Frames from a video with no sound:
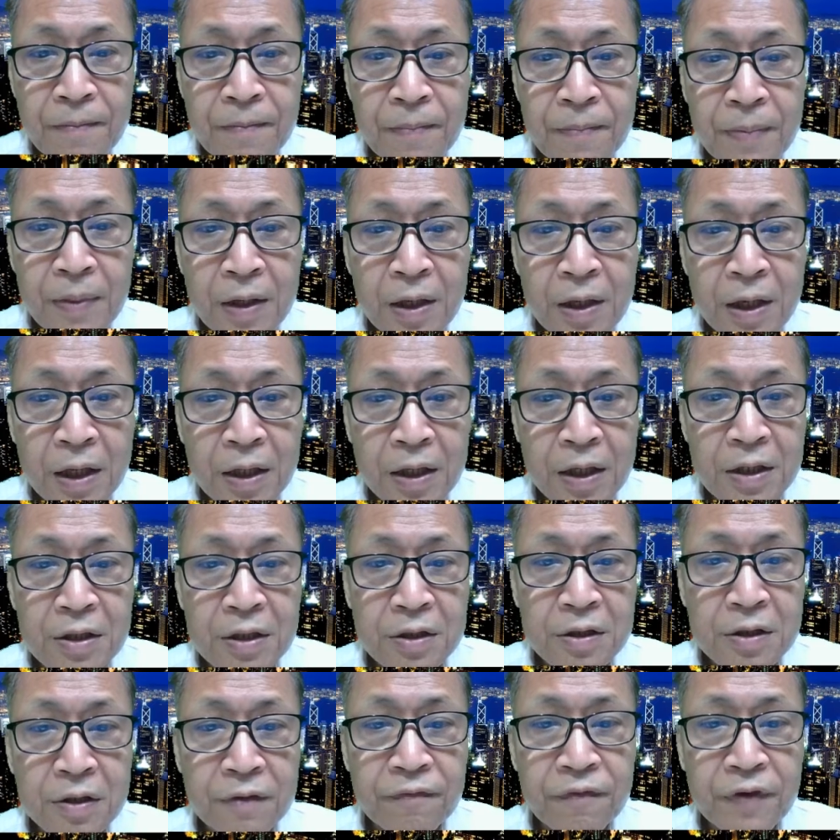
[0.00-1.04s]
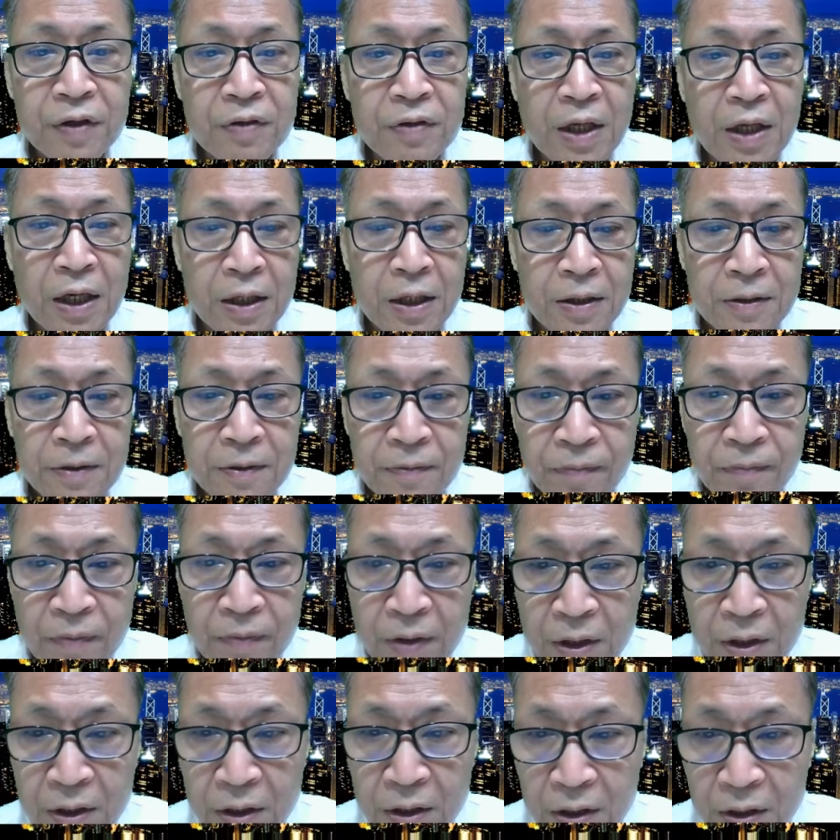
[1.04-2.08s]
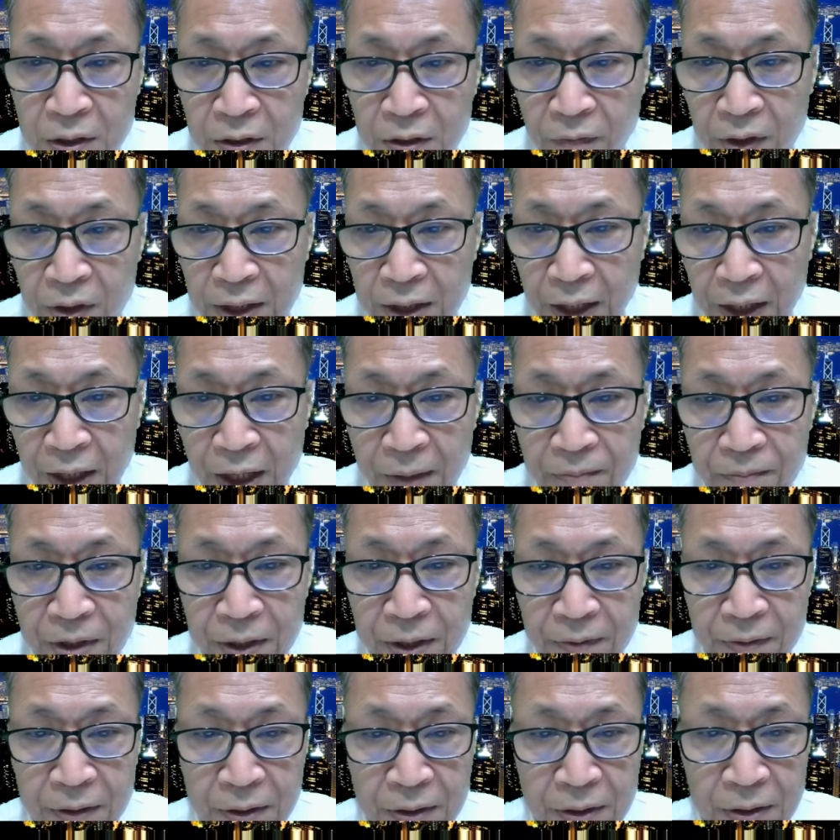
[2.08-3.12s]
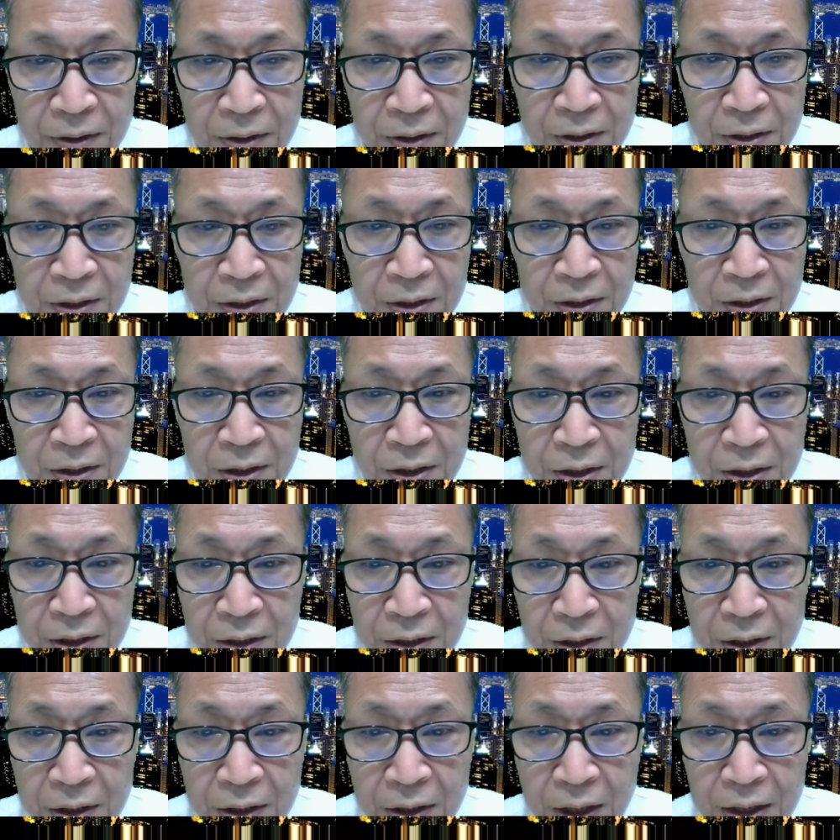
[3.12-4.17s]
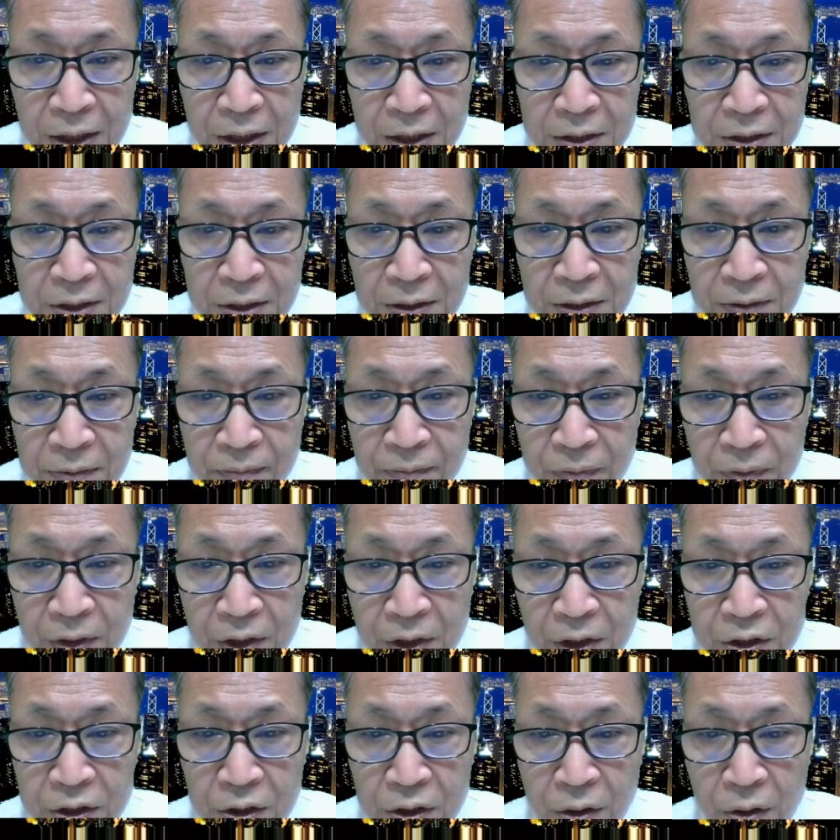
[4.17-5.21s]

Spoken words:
And this is the filter. The water come in like this. This is the cold